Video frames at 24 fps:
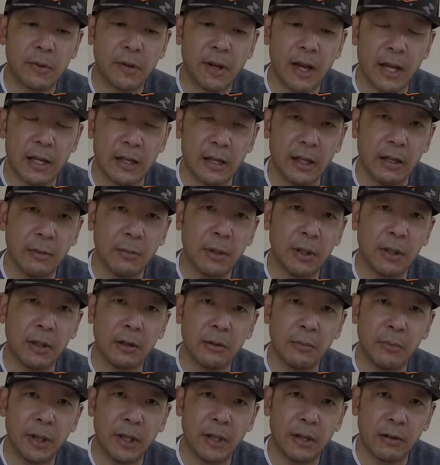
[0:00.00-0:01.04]
tighten up a
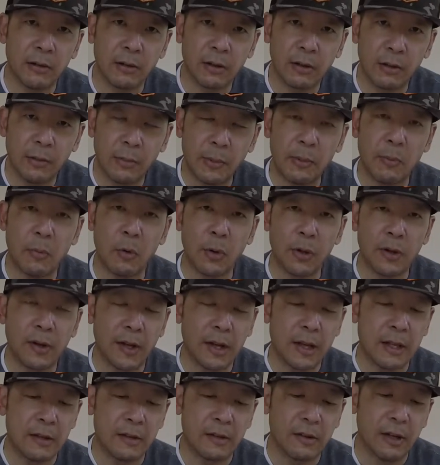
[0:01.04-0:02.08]
little bit, they're a little bit more
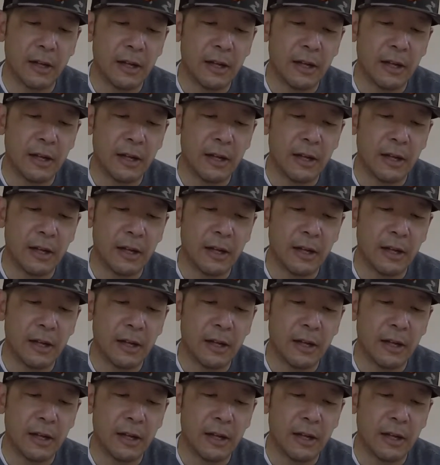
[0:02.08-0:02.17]
dense.